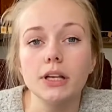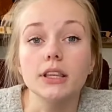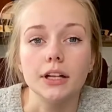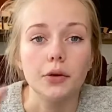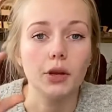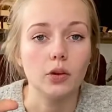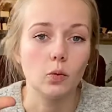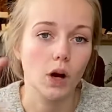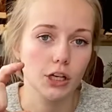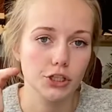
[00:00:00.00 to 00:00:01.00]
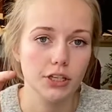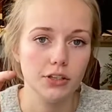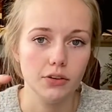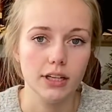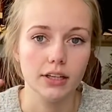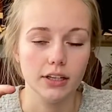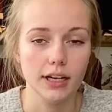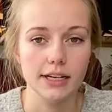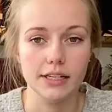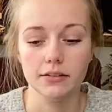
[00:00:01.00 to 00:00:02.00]
Then you can watch it and you get a good
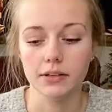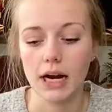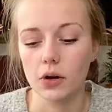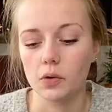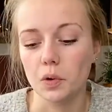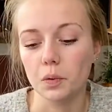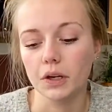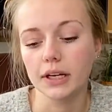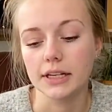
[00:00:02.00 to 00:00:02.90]
idea for how it will work.